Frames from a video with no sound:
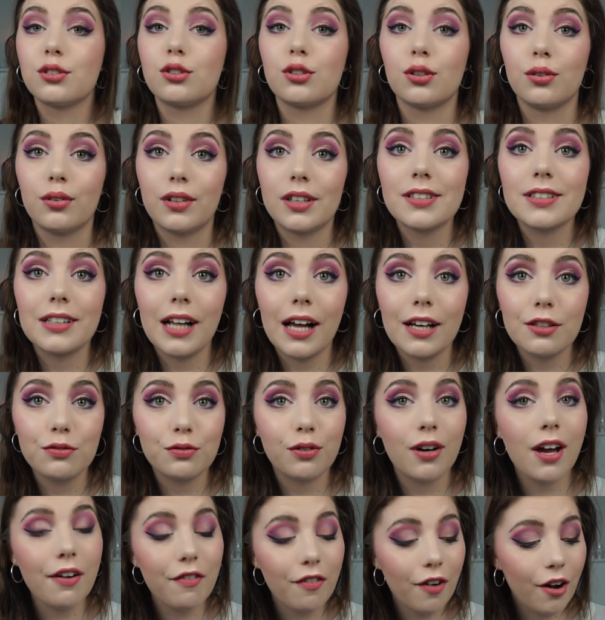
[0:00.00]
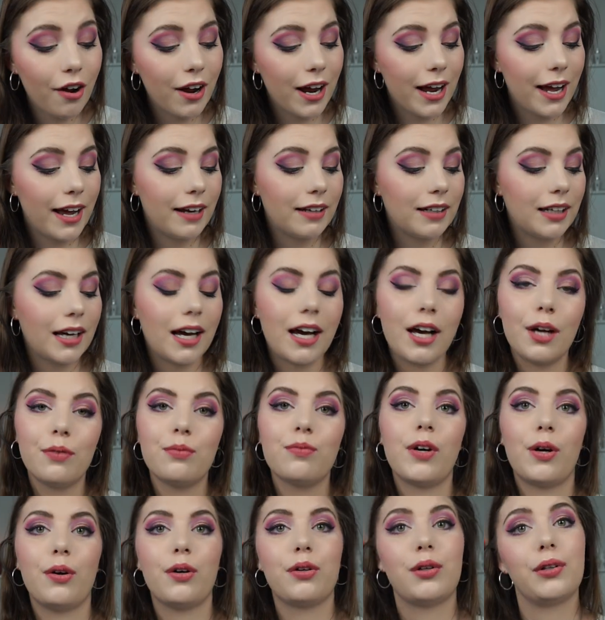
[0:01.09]
So this lasts forever and I'm
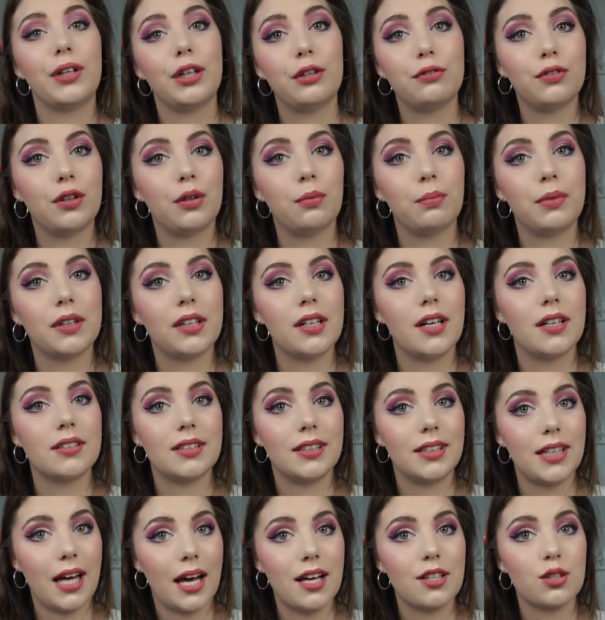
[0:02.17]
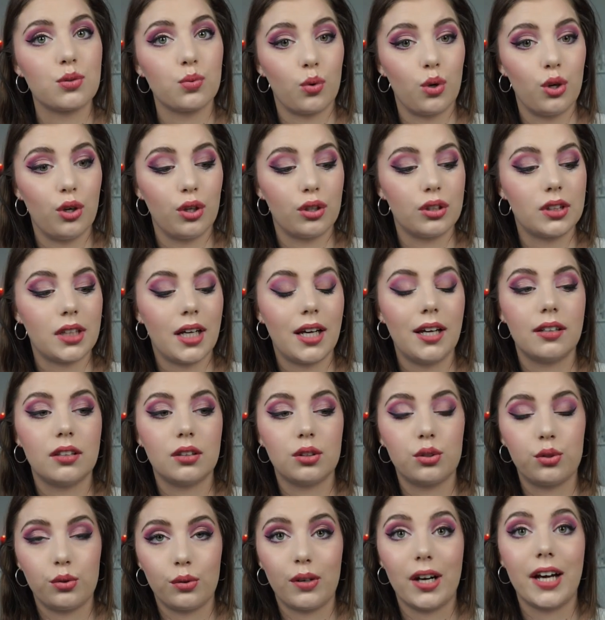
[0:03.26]
very grateful because it has worked
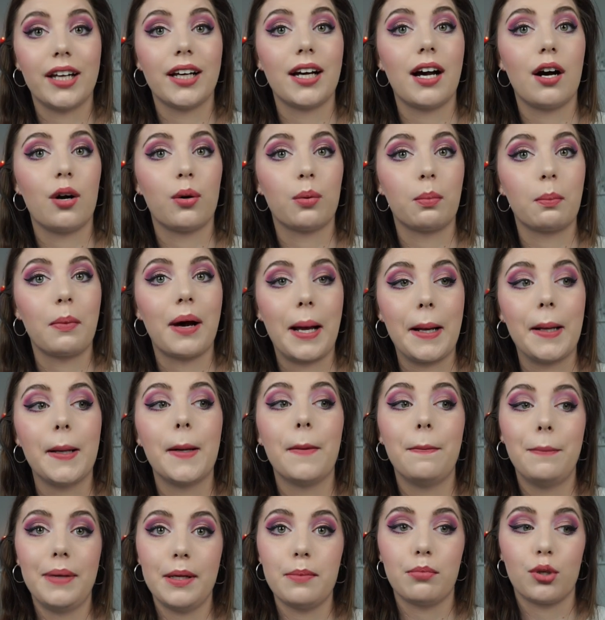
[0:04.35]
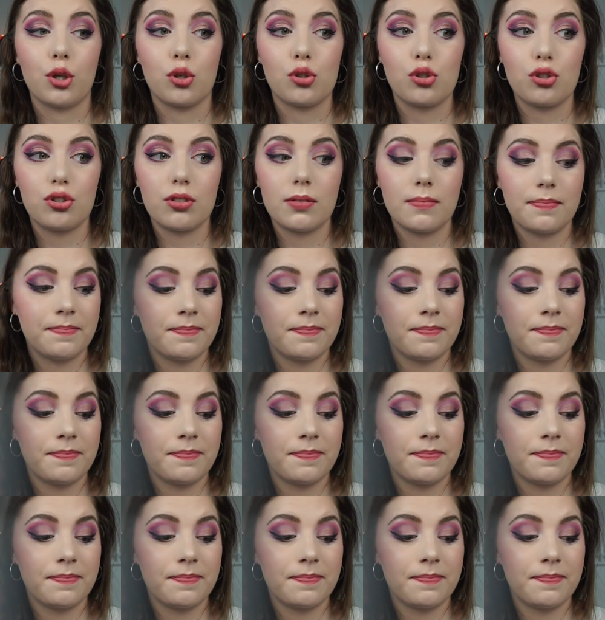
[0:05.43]
and drying out my pimples.